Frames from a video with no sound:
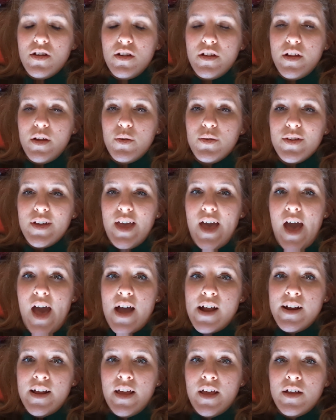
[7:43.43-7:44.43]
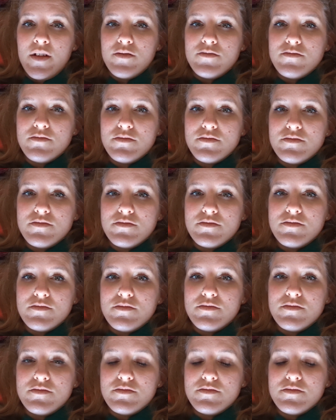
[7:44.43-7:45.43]
There was a cat in it.
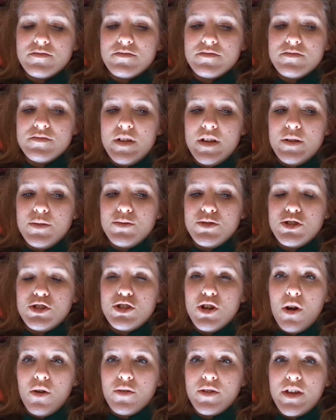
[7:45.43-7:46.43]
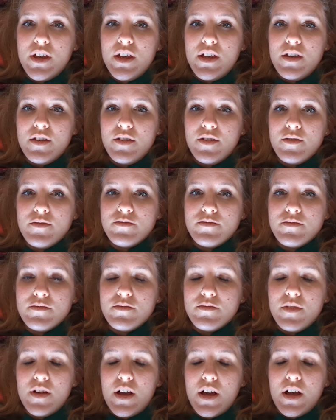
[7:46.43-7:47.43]
He was chunky.
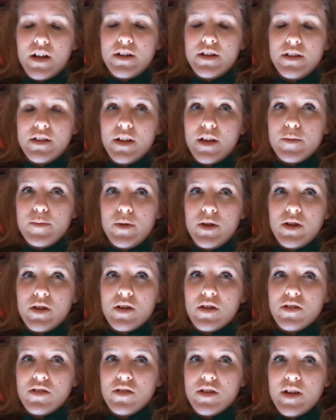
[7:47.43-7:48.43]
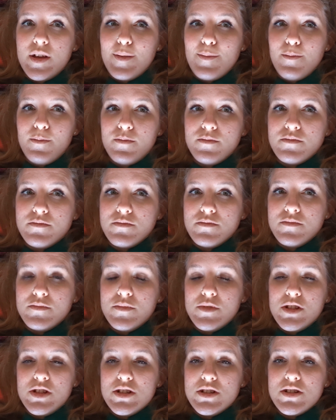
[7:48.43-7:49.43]
And he let me cuddle him.
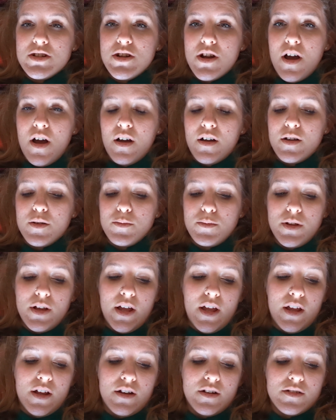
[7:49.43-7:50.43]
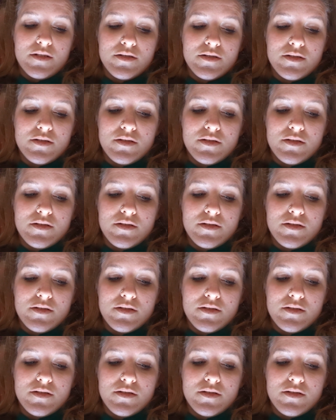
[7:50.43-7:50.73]
And he did not complain.